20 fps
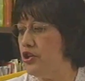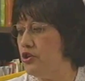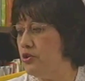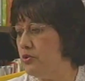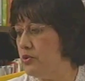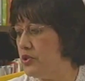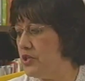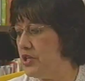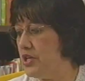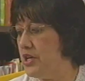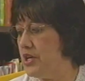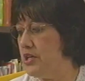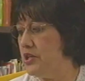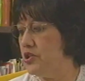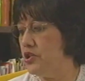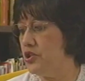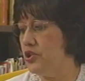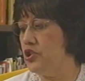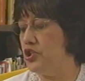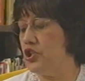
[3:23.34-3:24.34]

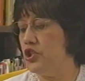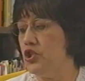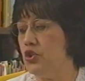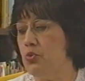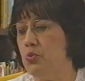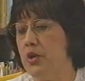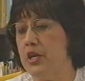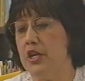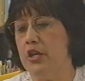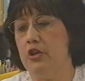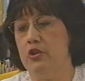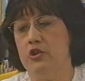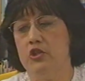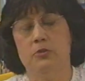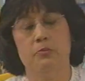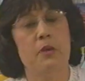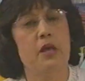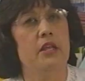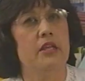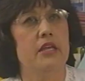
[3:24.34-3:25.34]
using just the regular
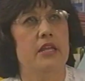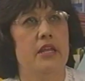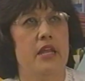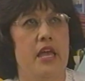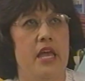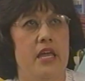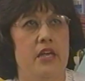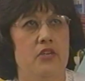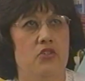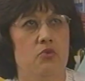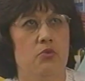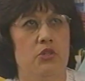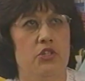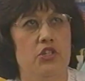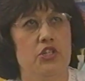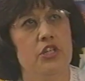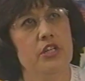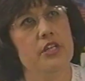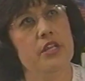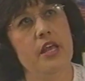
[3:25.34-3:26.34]
spelling ACE,
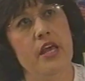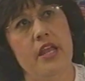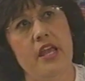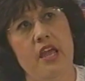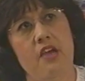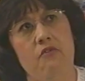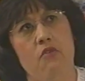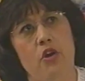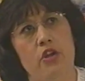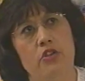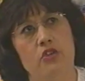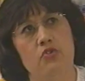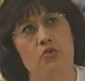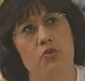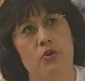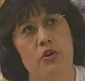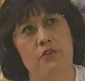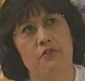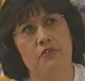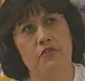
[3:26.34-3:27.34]
which did not have
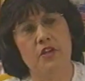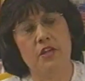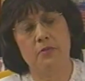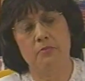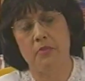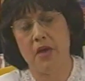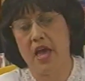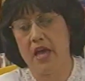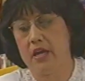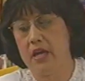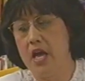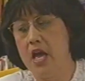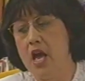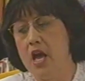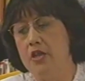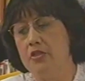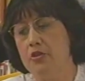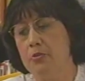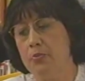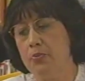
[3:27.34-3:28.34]
auditory feedback.
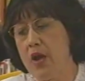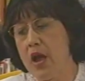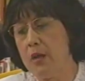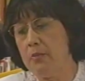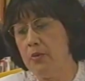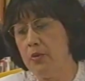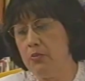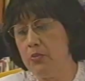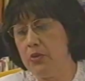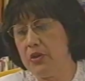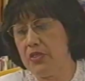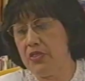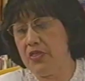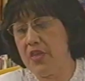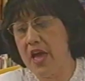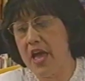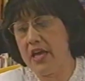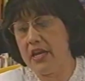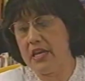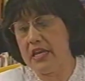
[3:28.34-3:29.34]
The problem with
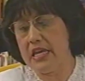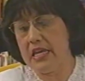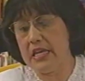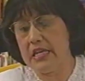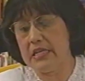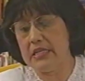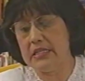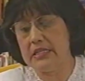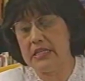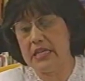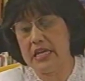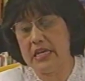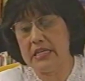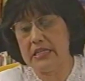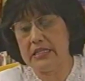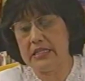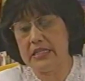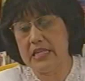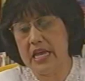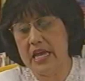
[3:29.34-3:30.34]
that is
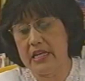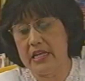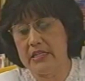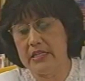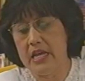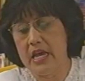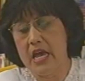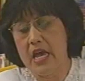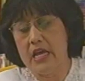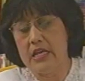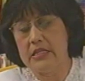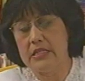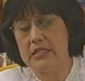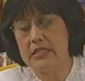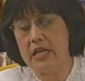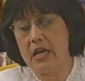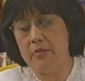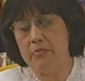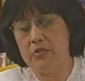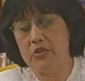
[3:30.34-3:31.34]
that
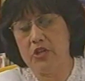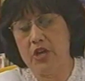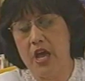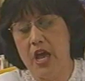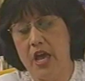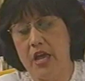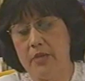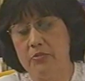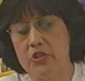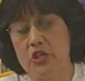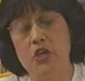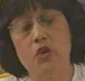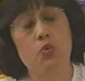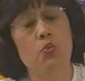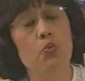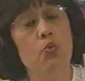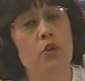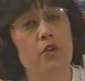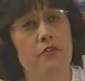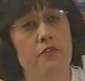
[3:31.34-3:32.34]
sometimes he
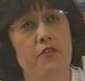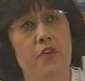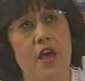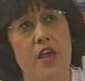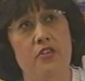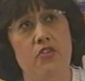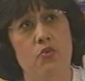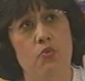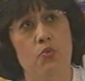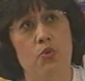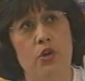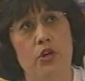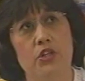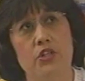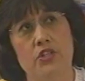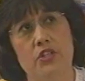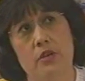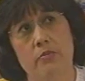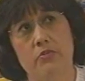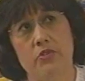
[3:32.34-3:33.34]
would find the word,
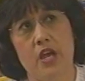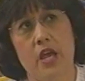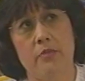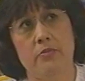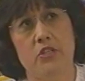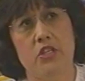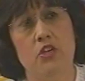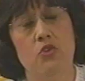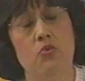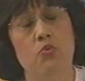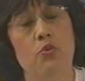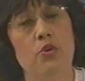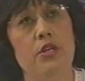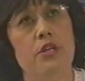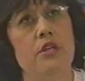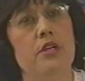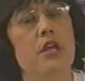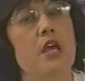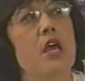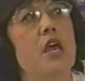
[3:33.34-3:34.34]
sometimes he
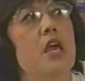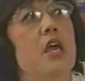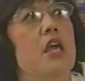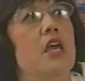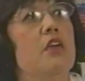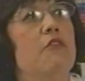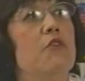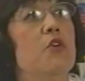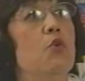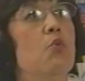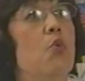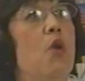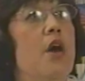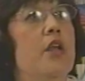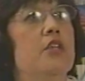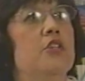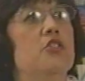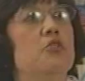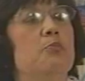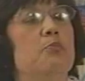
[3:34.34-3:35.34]
wouldn't. If he
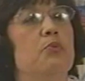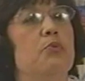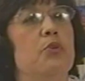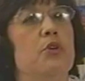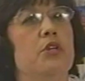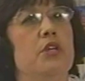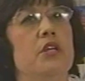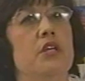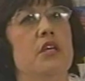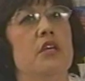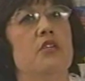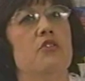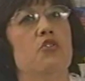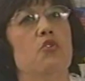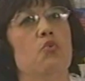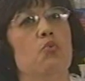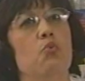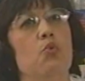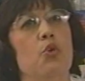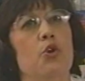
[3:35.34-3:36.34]
wanted to put in
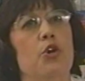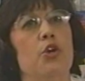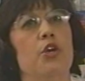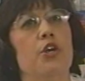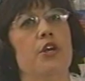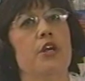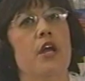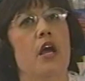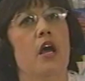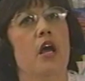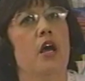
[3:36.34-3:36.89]
the word,